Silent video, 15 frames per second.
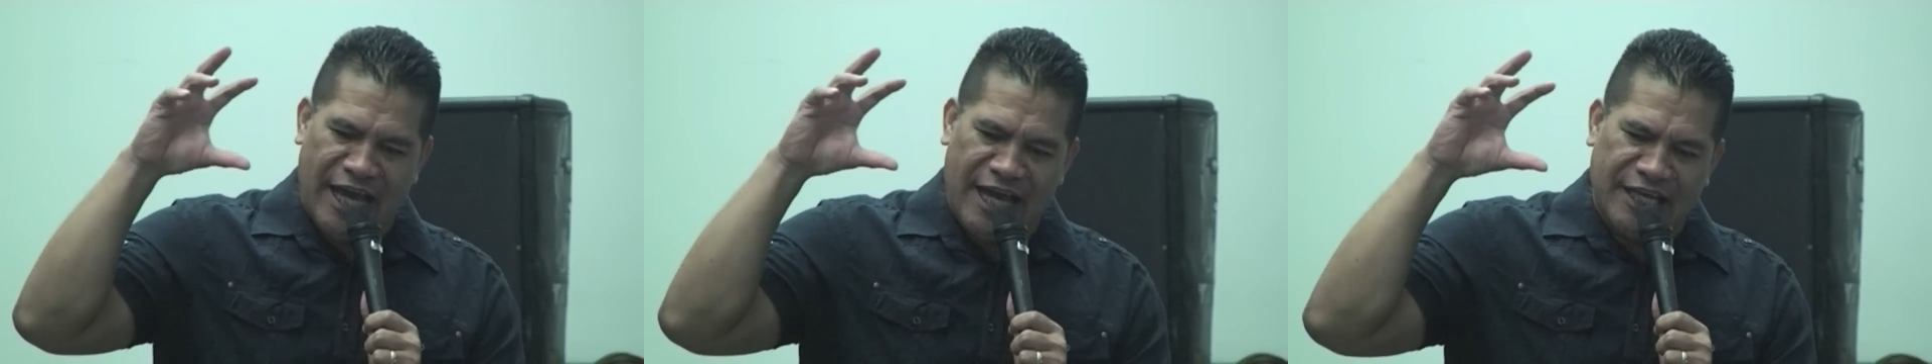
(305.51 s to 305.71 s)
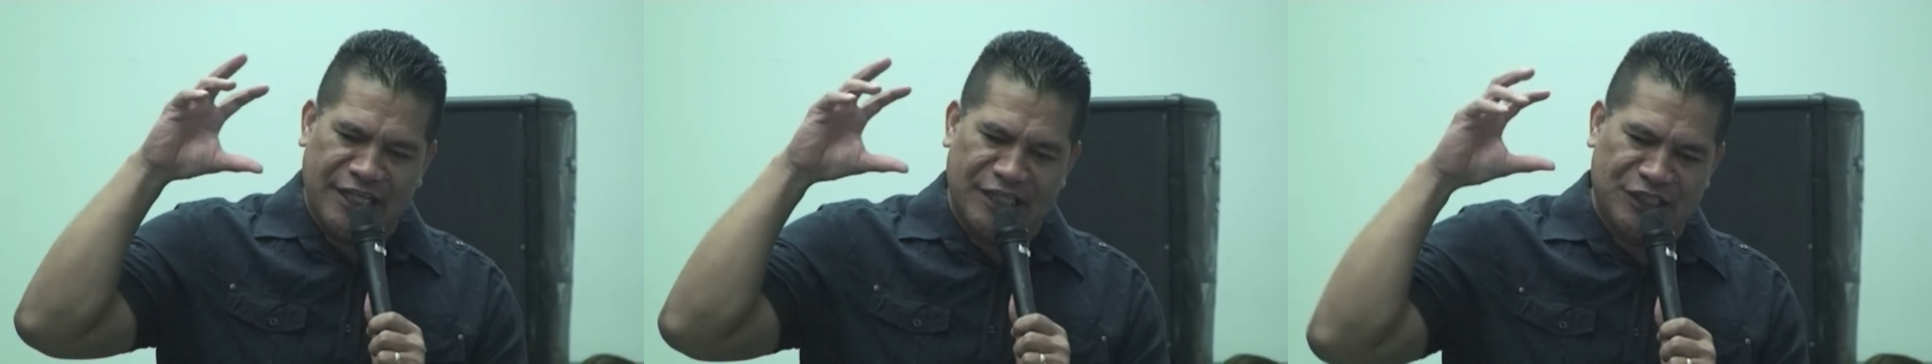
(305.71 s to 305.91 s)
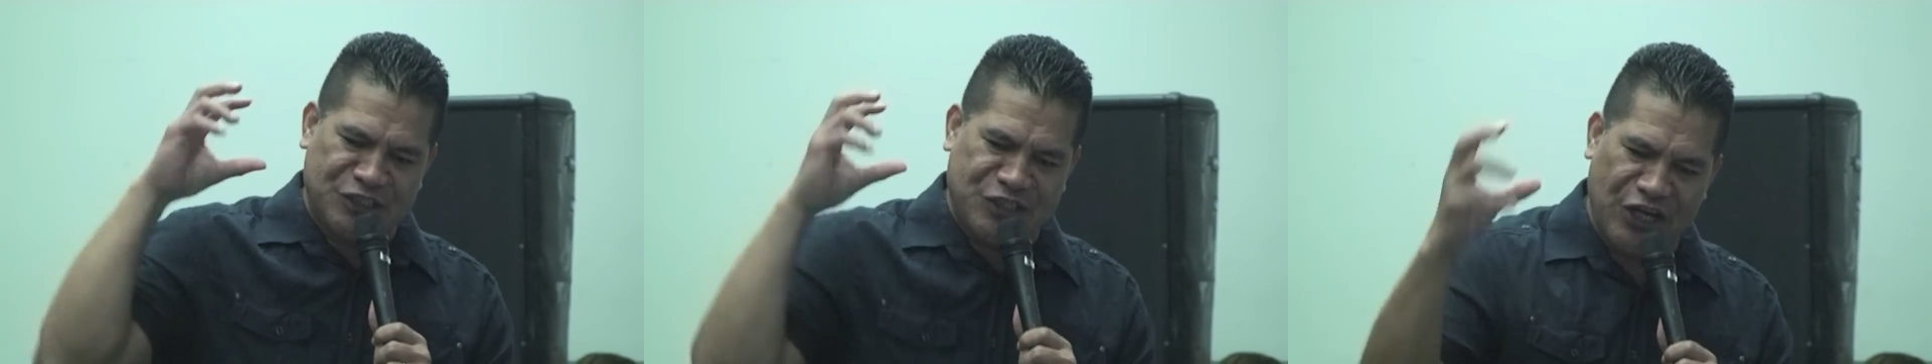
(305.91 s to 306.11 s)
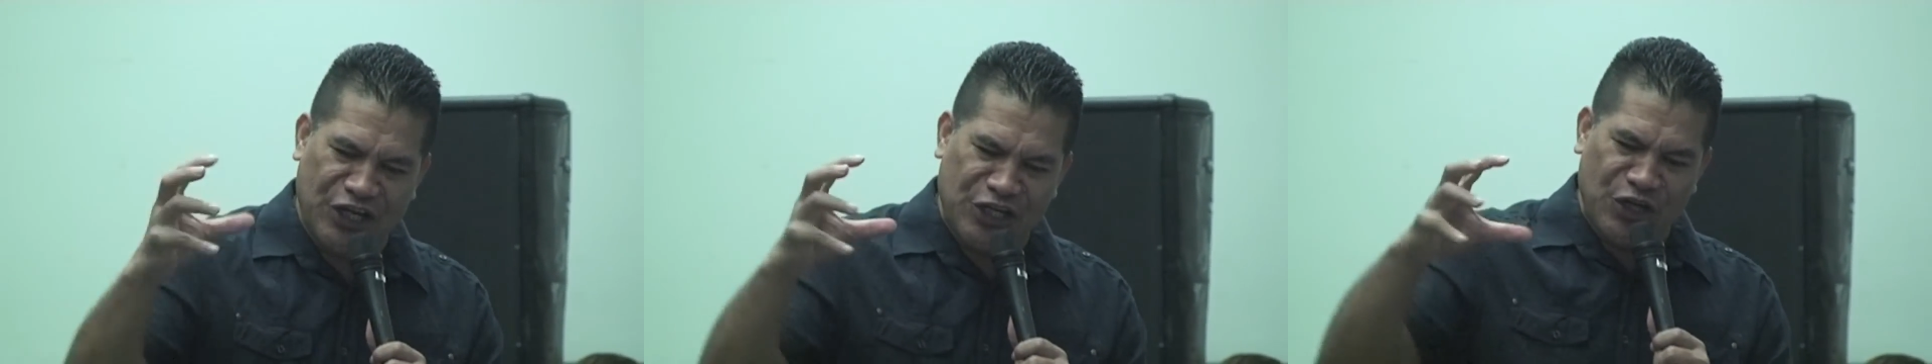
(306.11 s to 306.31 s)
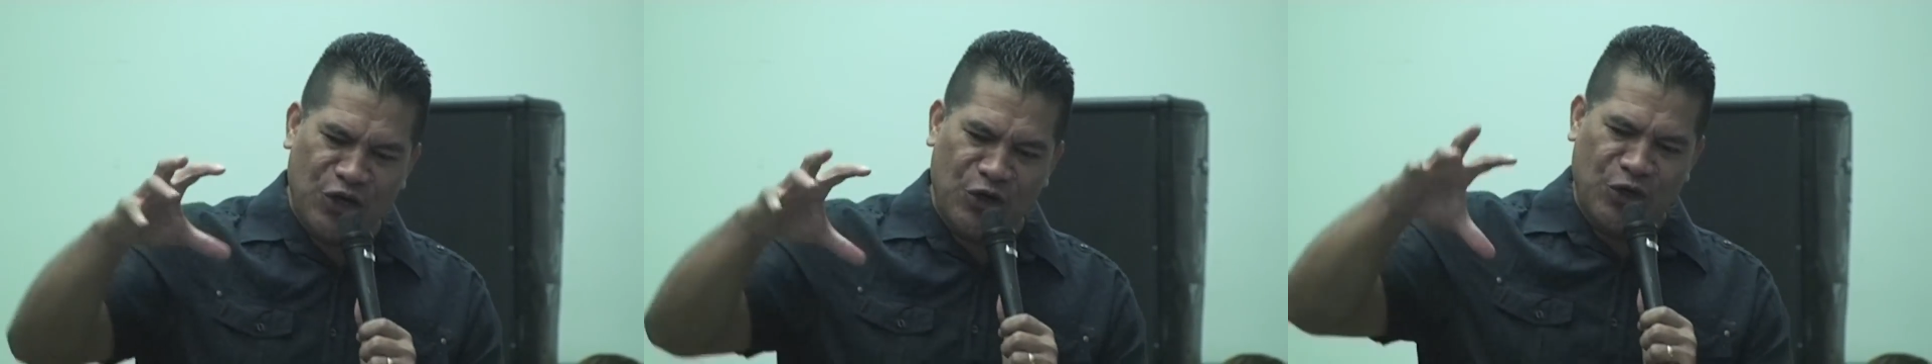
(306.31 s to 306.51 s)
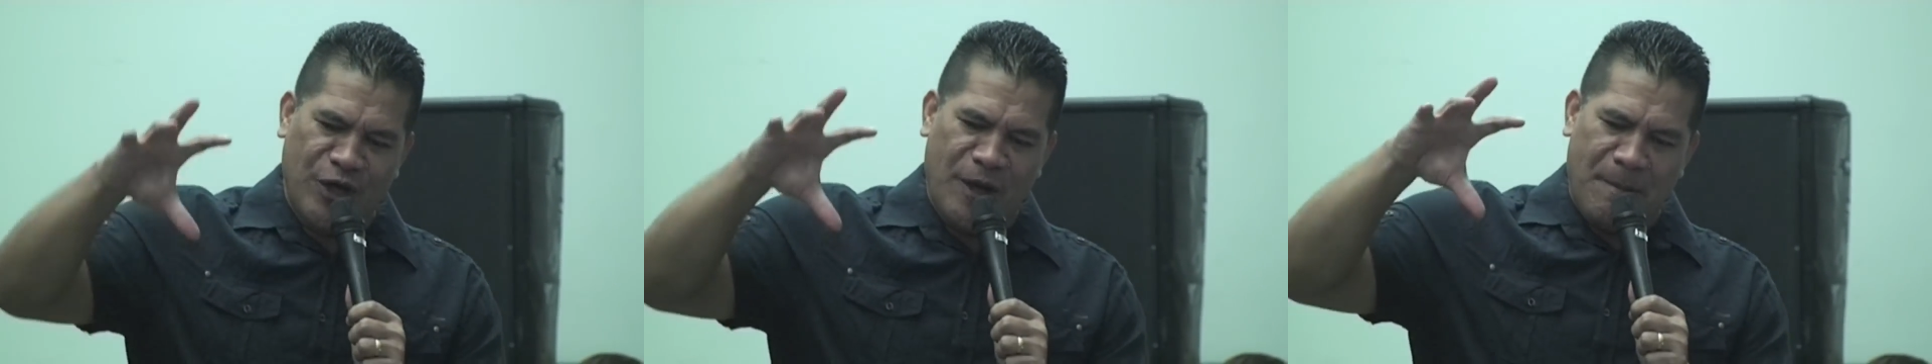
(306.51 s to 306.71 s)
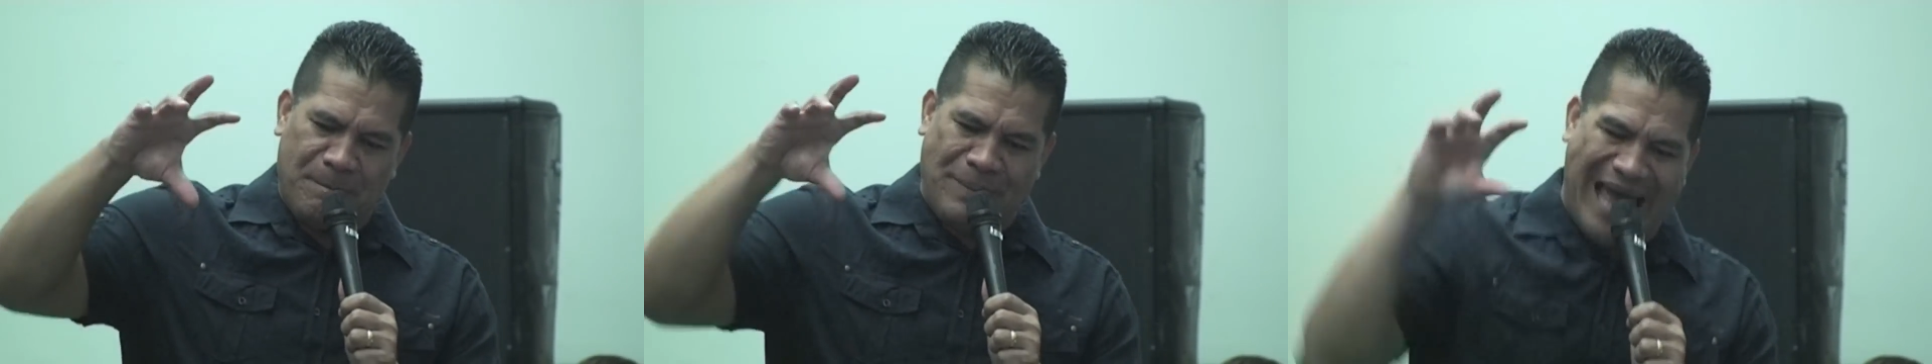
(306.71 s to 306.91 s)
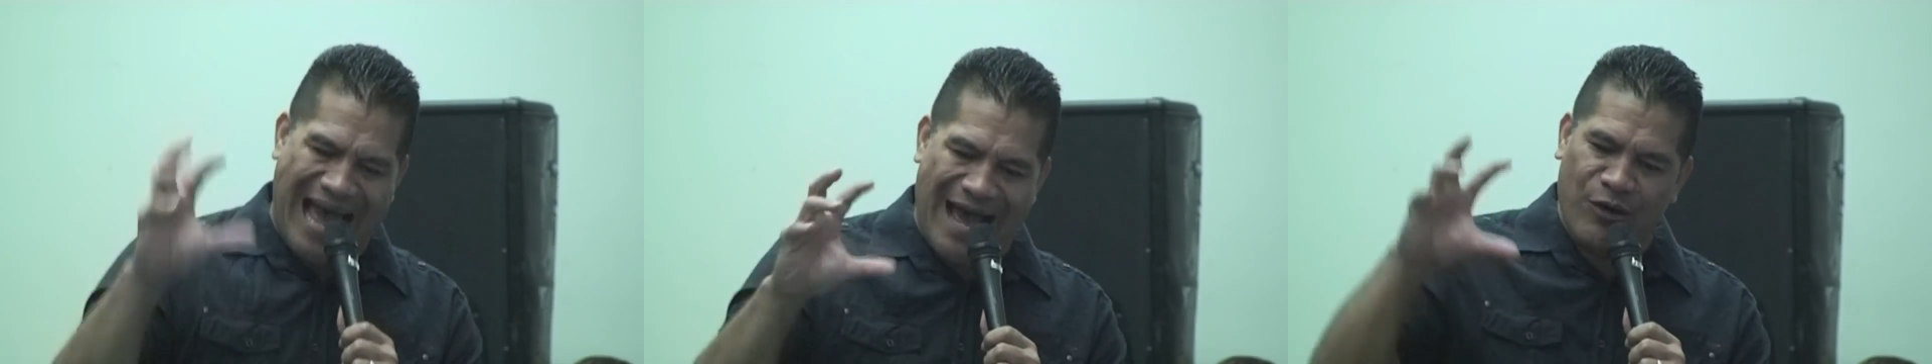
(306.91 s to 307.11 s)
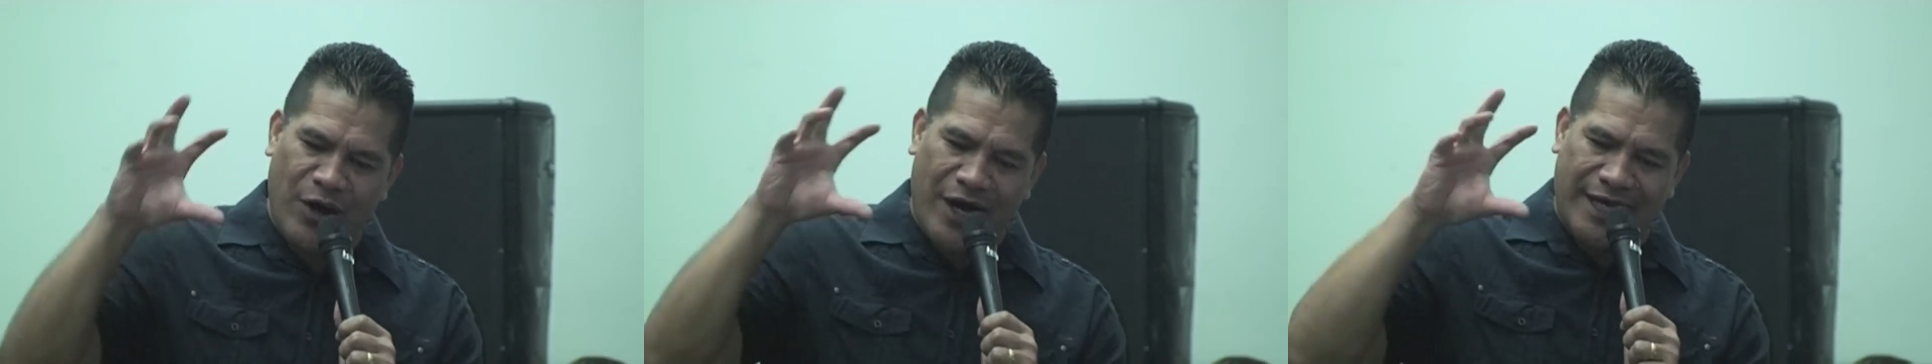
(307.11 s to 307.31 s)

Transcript: internal power